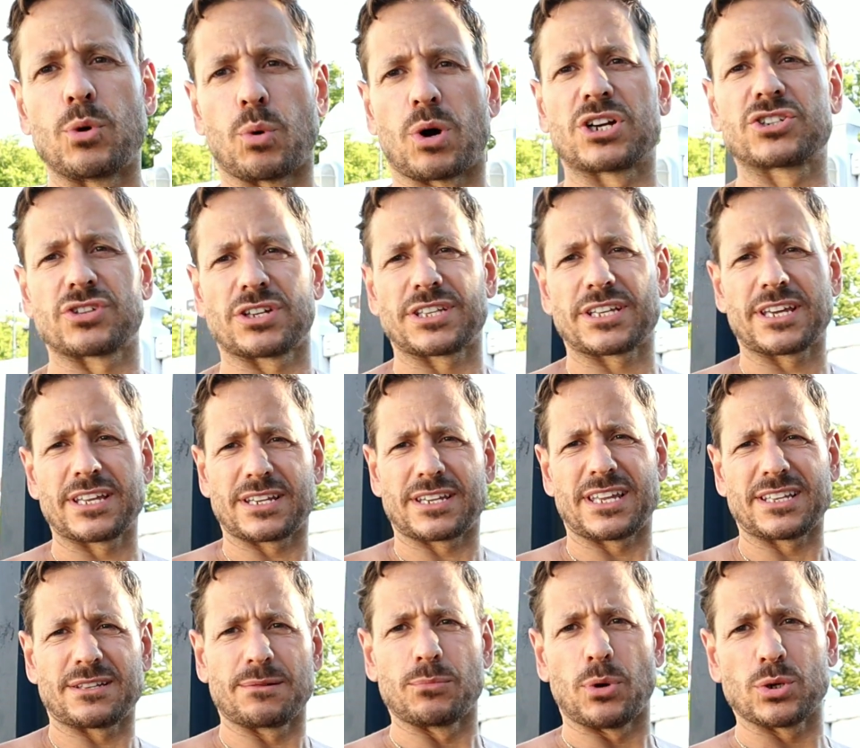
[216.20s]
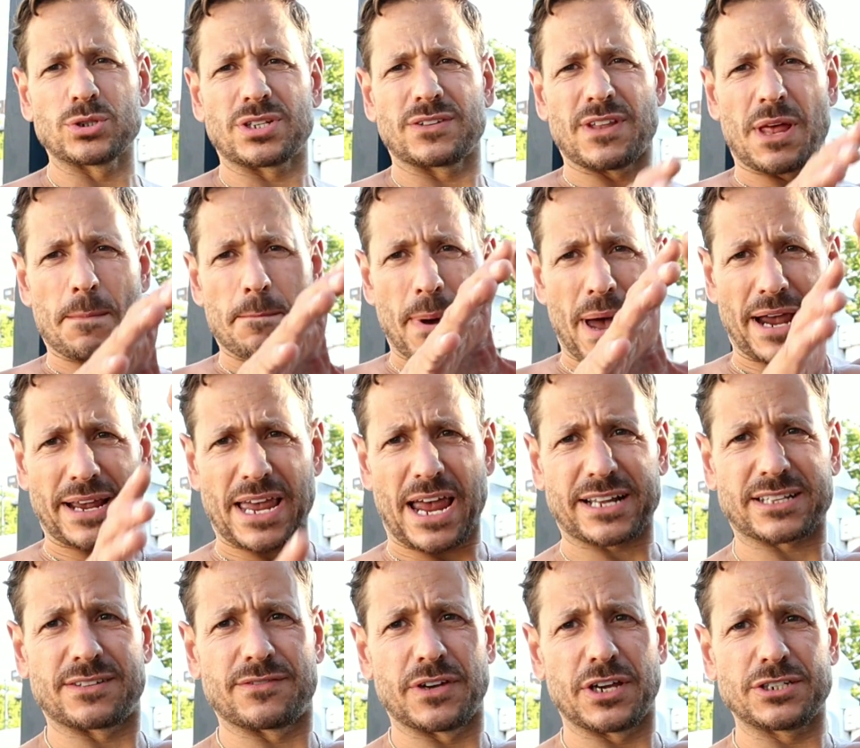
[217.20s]
We want to try to get the most of that back
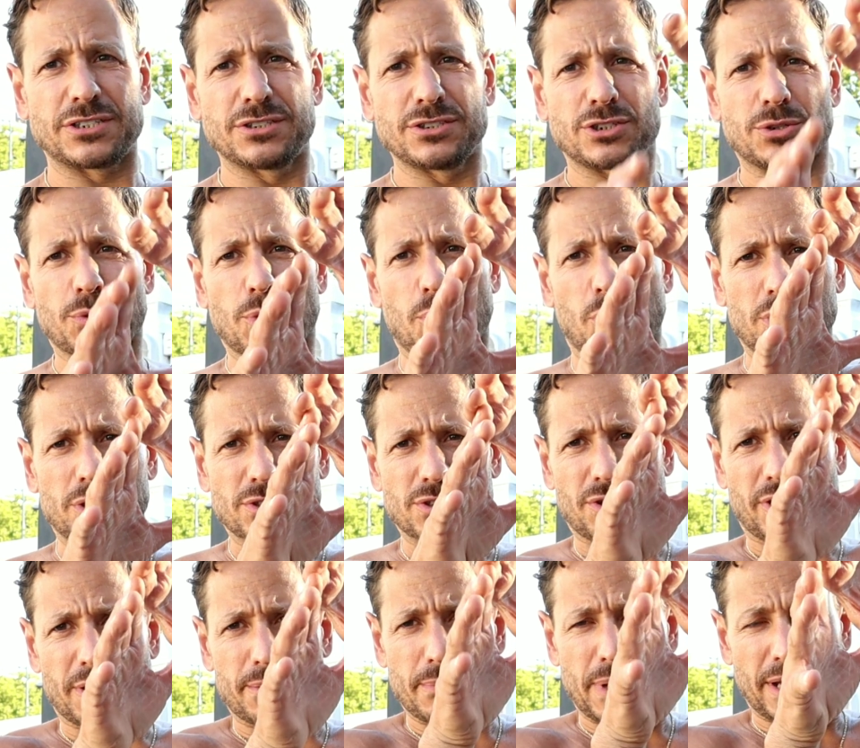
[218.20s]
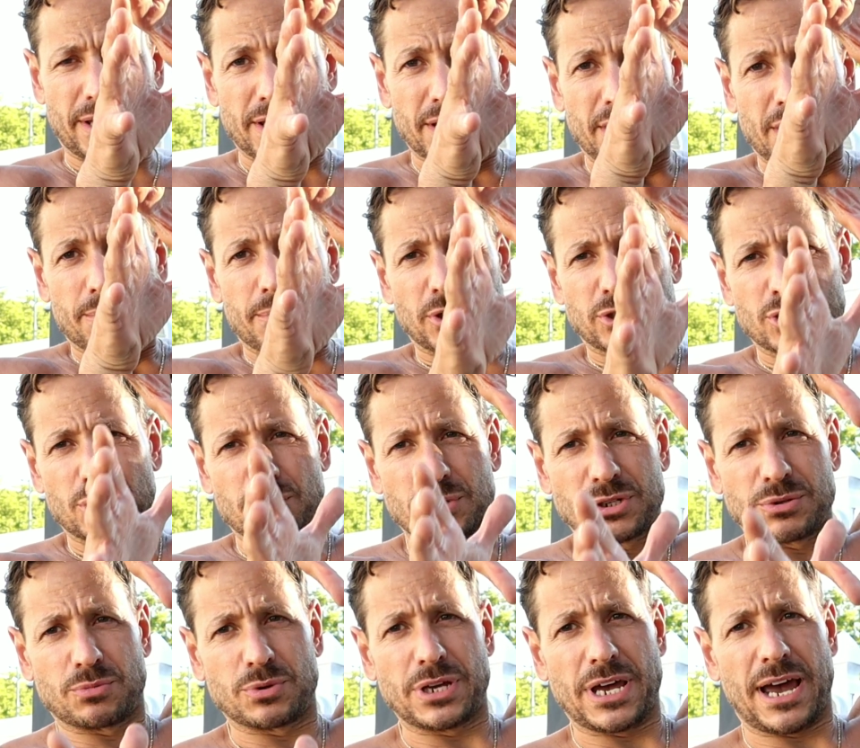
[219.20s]
activation. So we want to try to make sure
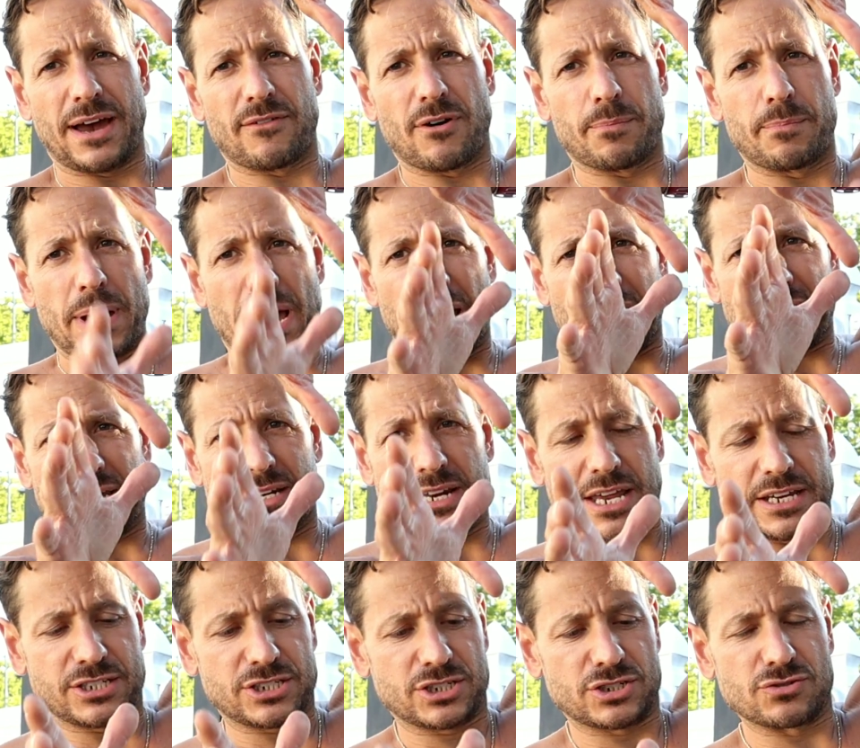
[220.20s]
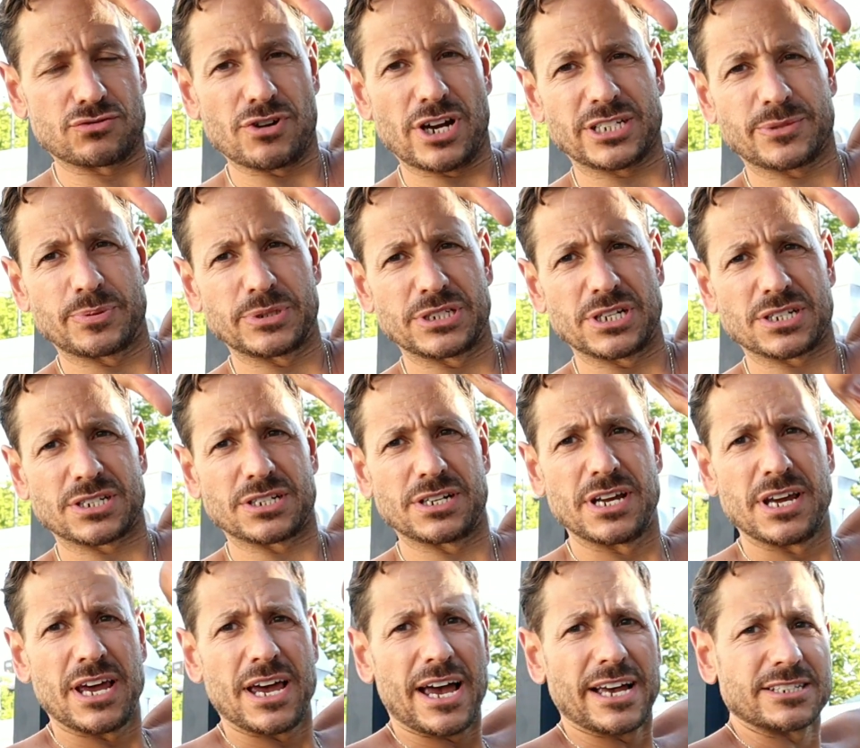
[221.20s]
we have our back in a stretched
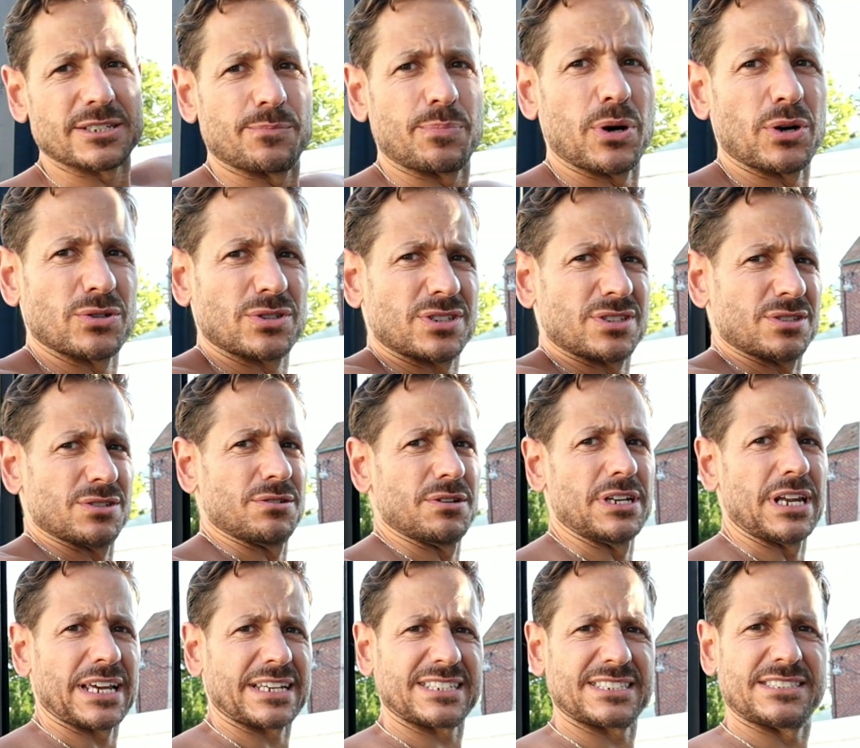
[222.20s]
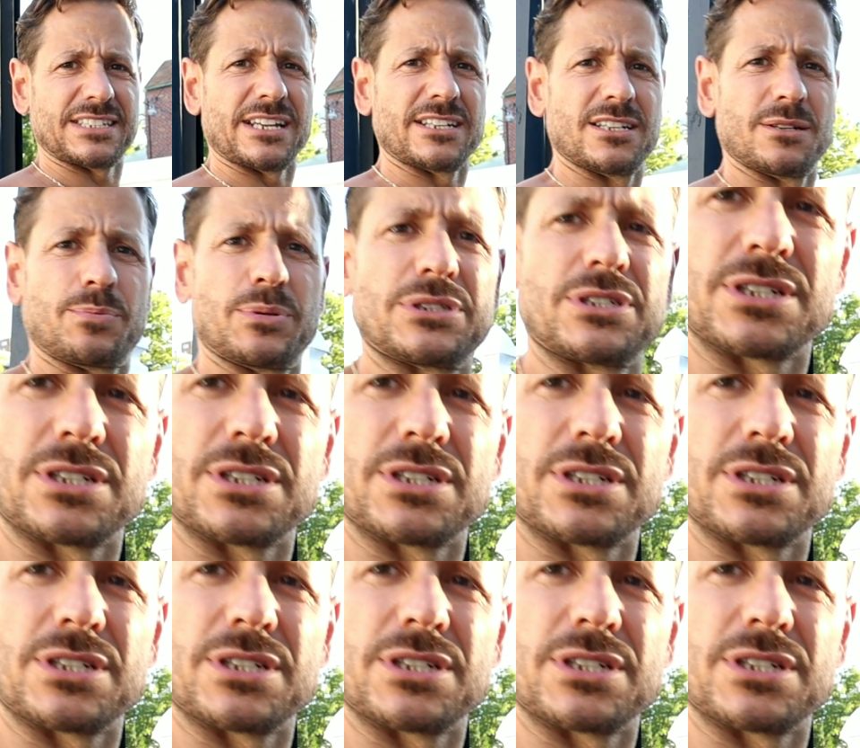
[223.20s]
position as opposed to an extended